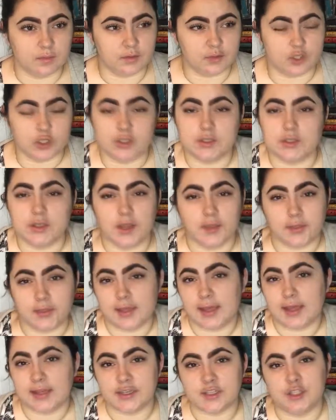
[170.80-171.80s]
if she's not the
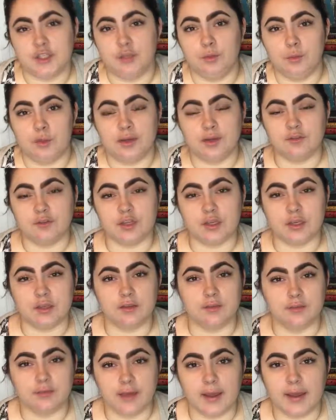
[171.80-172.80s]
last human, if she
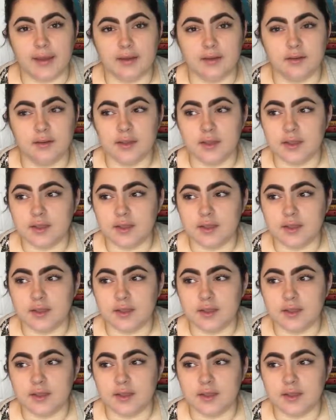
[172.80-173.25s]
can find